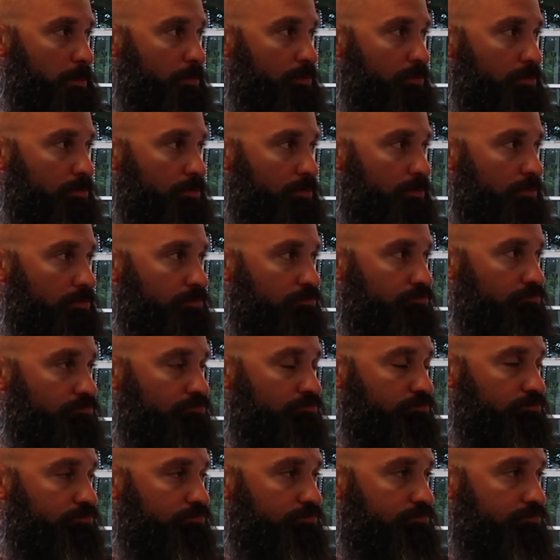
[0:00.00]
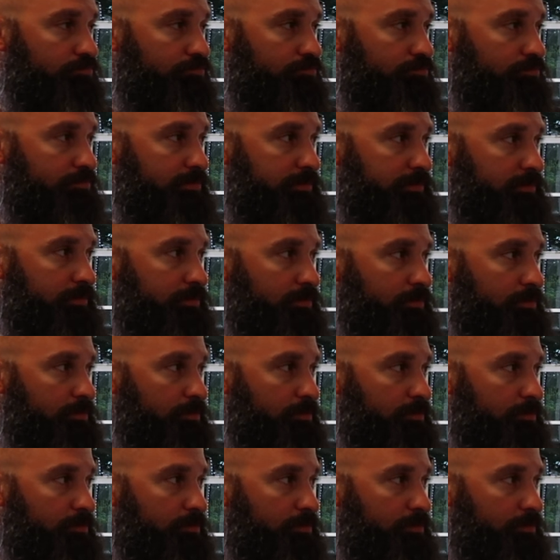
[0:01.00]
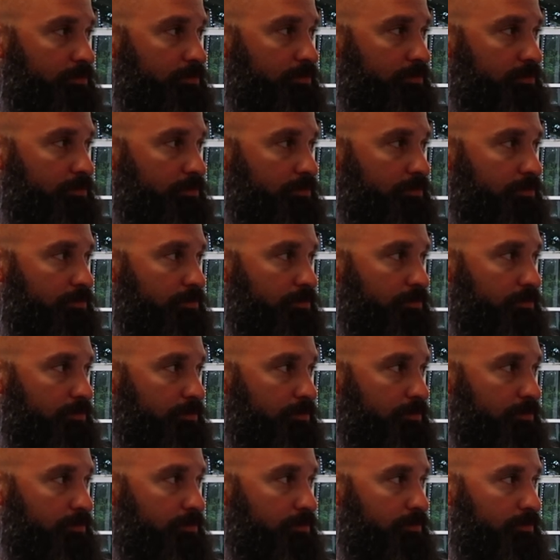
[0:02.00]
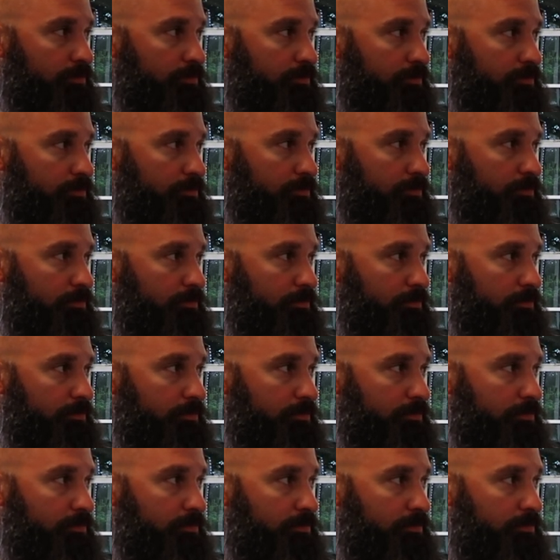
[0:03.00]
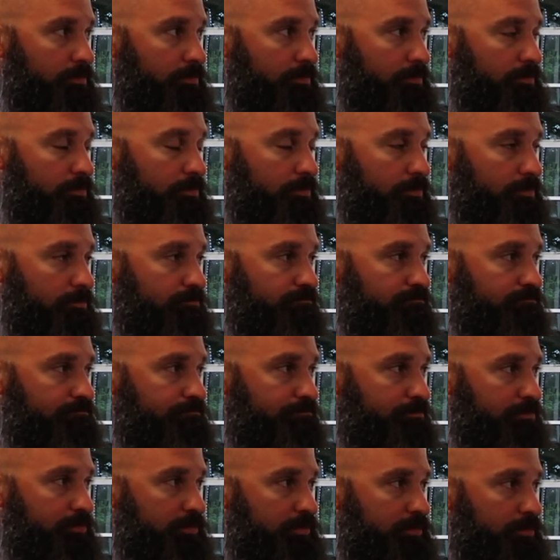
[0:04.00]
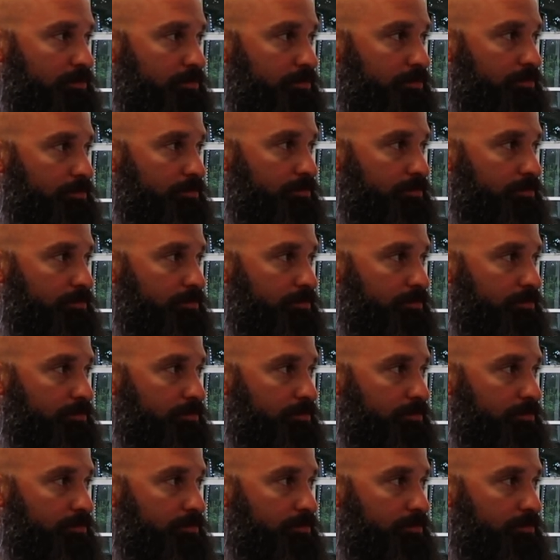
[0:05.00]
(not speaking)